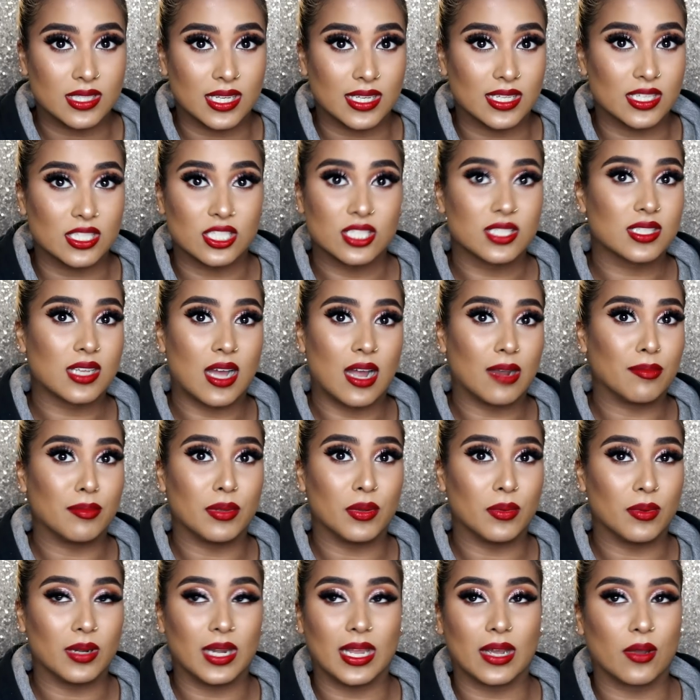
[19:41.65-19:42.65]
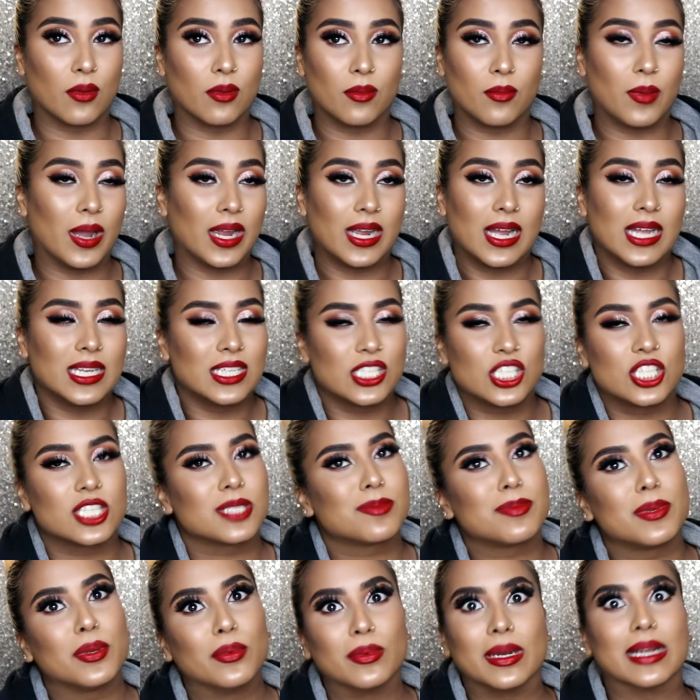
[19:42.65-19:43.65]
Like, it just can't be, like, why can't it
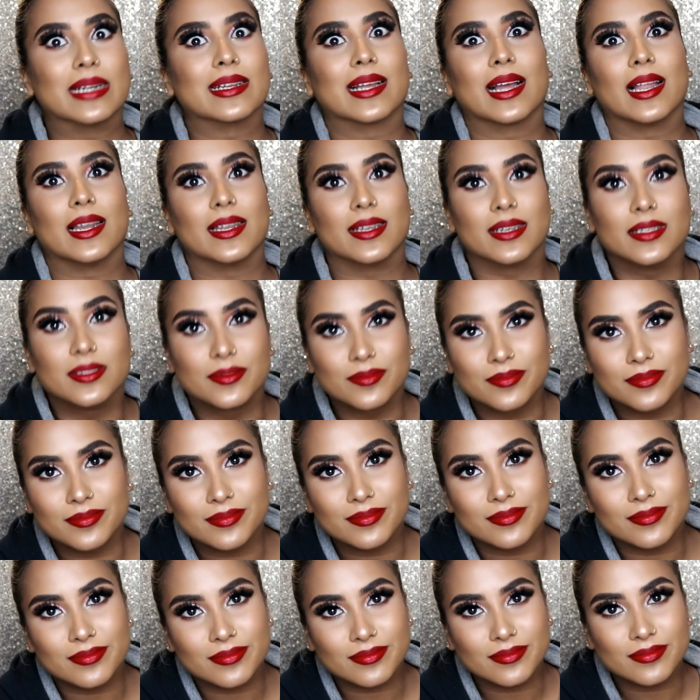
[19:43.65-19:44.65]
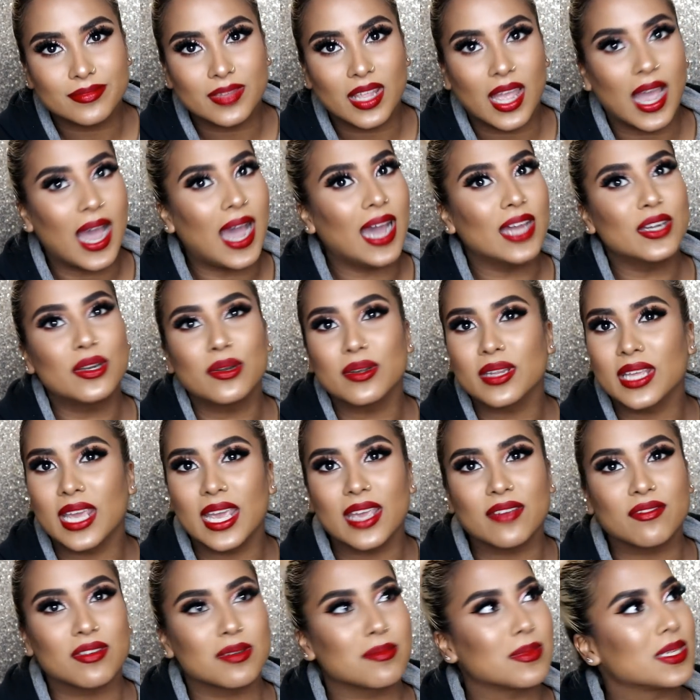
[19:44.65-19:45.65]
just be one color? I don't
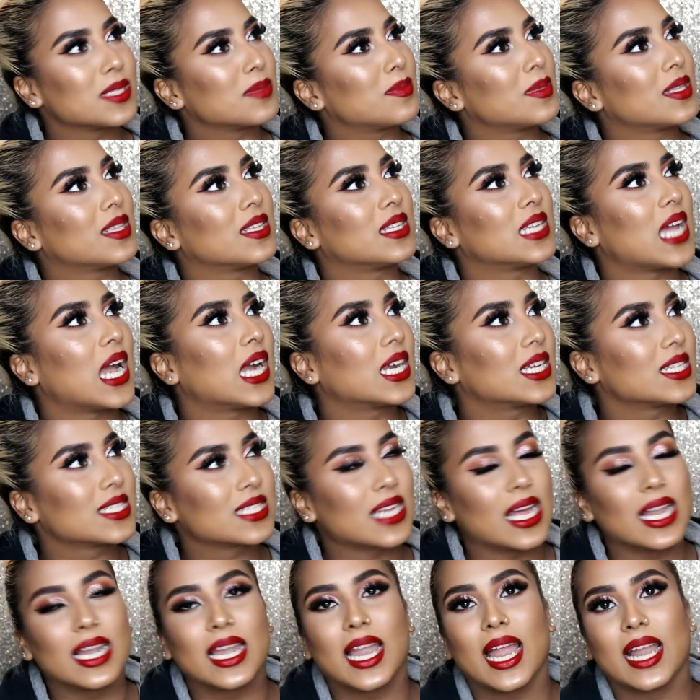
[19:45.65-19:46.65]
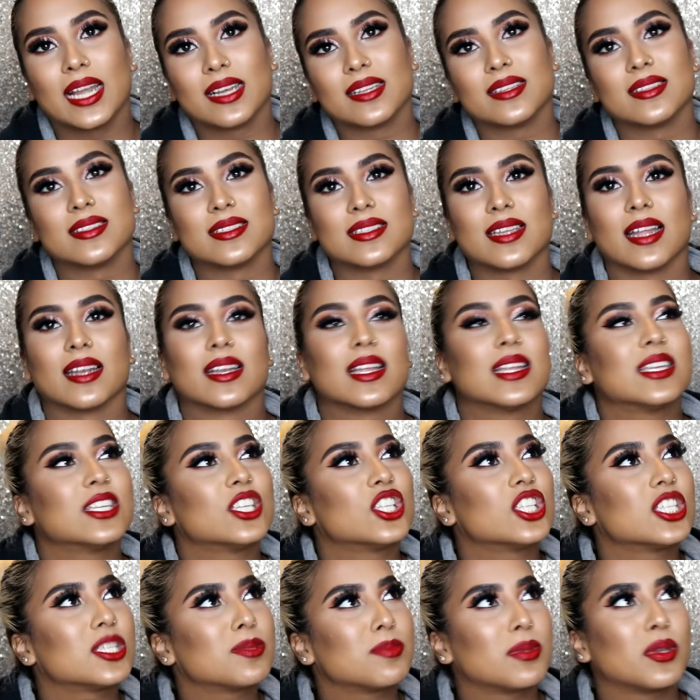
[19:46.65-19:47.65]
care if it must be the darkest color under the sun. Can
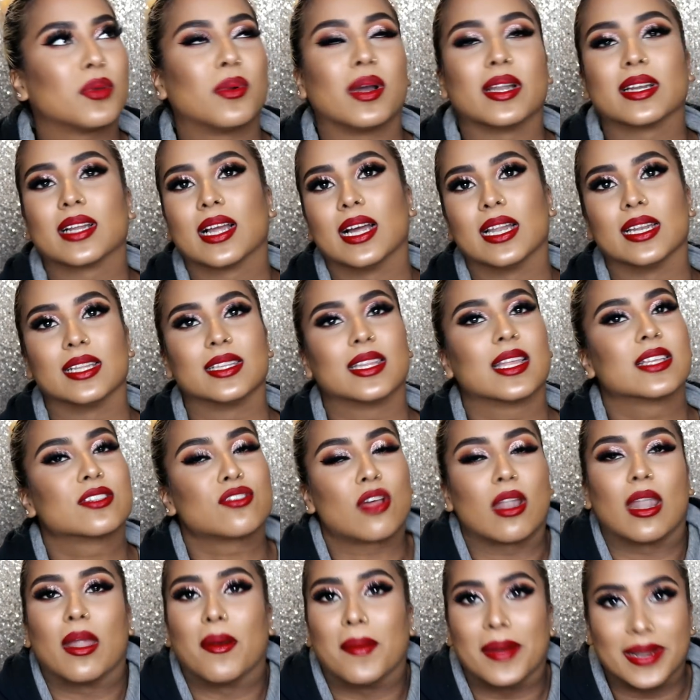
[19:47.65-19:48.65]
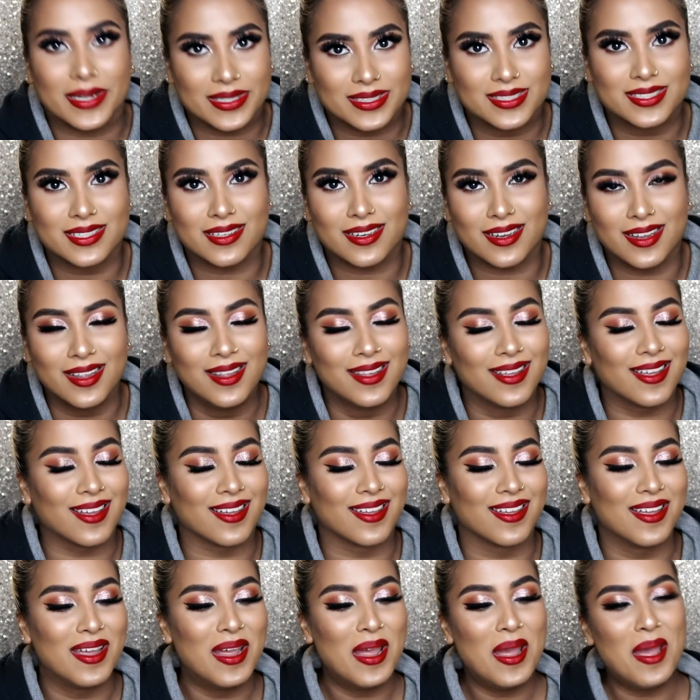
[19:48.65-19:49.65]
it just be one color? That's all I want.
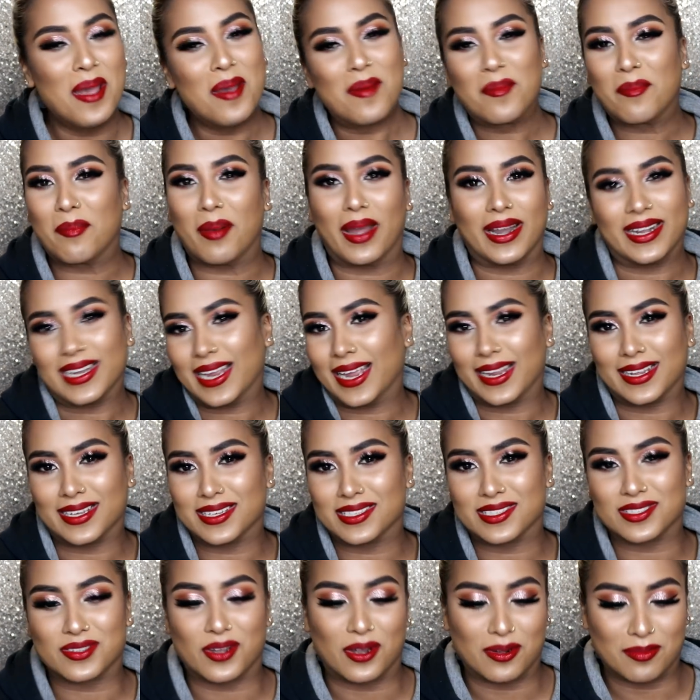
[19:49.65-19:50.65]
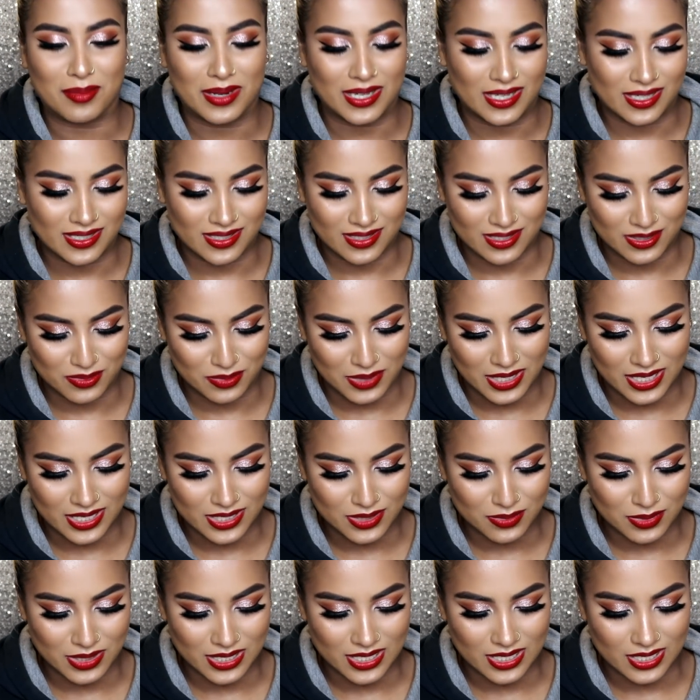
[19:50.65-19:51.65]
But I guess God made us this way. It
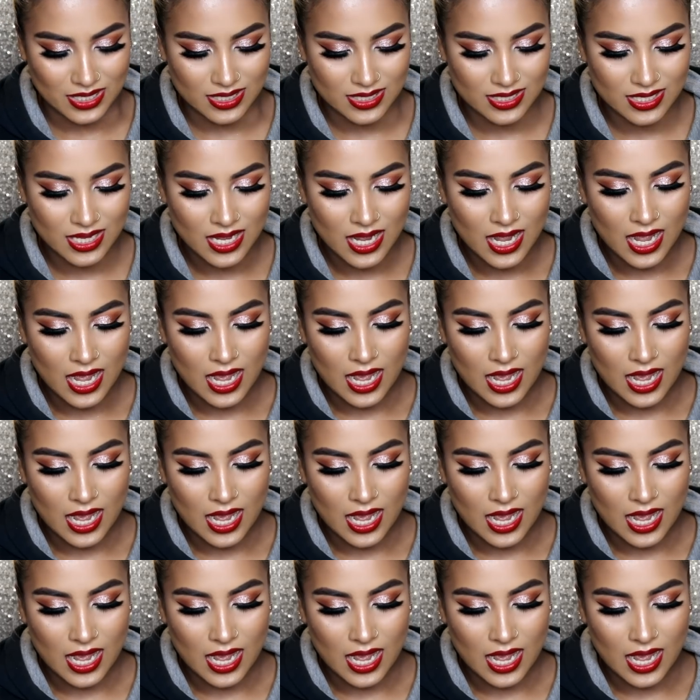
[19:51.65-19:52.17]
is what it is.